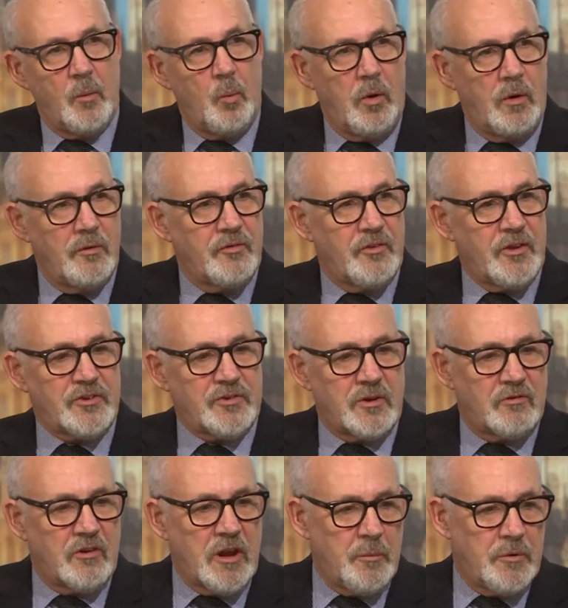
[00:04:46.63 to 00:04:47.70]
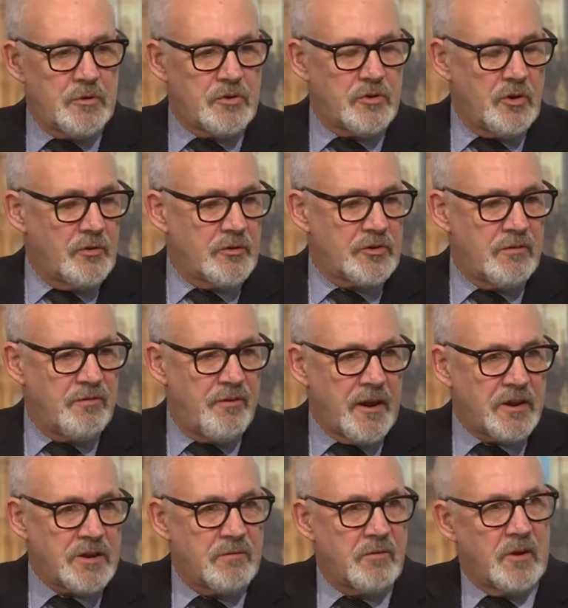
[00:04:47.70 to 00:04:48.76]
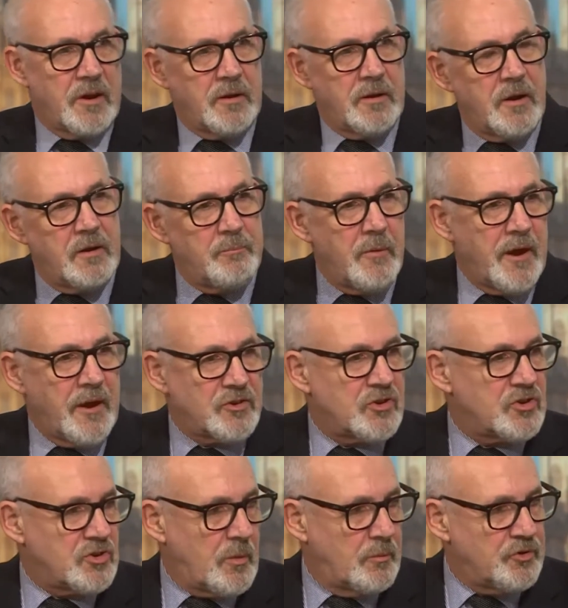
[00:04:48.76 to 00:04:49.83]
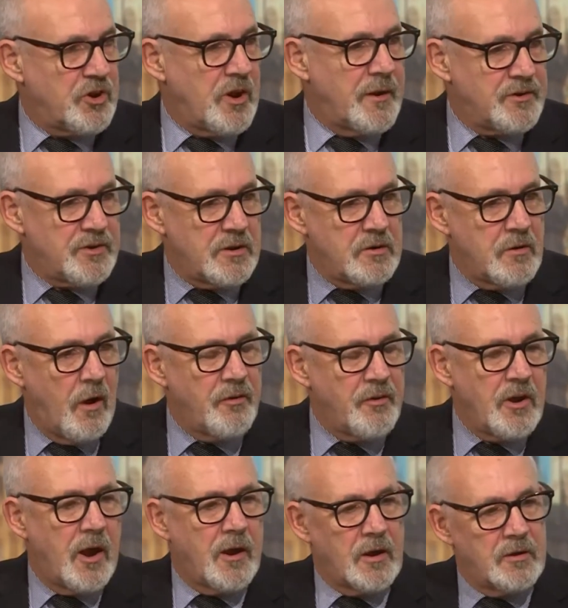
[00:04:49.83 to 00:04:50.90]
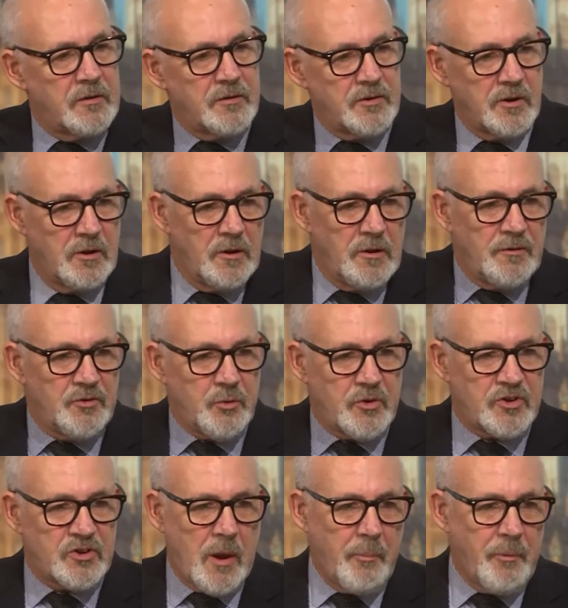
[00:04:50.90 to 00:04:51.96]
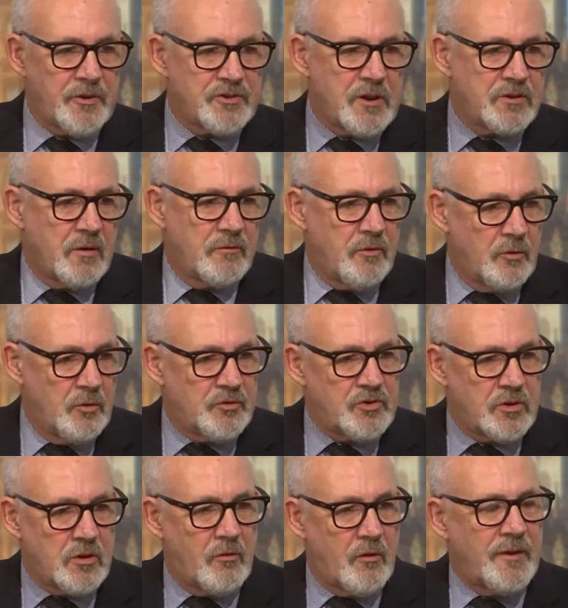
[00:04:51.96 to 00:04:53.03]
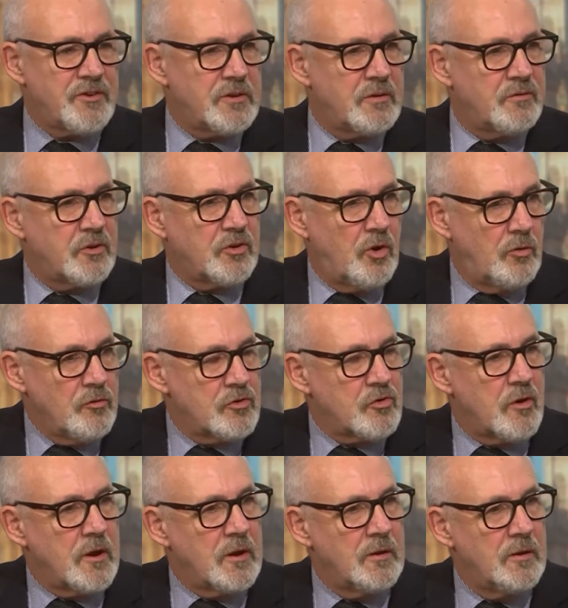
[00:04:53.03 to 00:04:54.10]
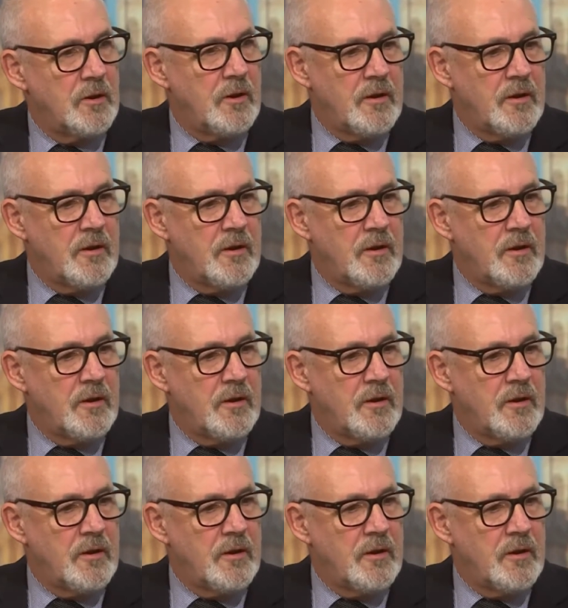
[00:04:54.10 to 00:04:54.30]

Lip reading: What this agreement does, effectively, it makes us subject in Northern Ireland to a separate set of rules to the rest of the country.